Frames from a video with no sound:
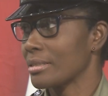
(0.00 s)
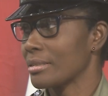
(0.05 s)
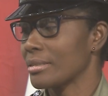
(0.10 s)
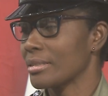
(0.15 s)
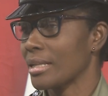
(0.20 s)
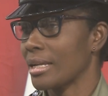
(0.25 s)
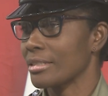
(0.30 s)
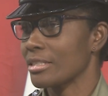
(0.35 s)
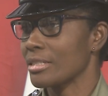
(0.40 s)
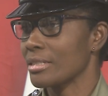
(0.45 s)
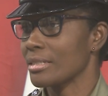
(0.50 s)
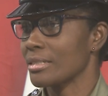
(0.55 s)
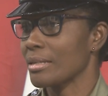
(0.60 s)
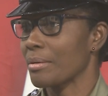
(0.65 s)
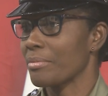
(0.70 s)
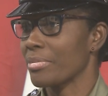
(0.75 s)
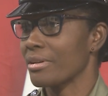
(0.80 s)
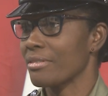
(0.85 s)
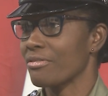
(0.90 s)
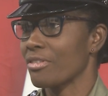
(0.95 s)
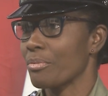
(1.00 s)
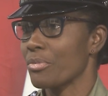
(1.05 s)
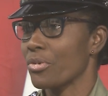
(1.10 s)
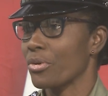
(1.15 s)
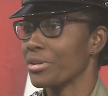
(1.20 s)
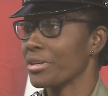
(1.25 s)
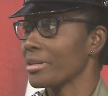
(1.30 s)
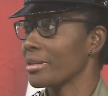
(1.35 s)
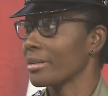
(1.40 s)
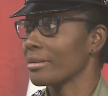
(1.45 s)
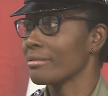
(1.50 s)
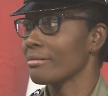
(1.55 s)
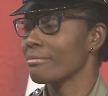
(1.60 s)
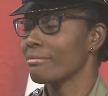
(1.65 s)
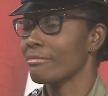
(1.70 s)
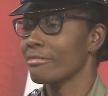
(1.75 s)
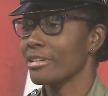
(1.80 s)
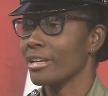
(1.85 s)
snatches something from you and you didn't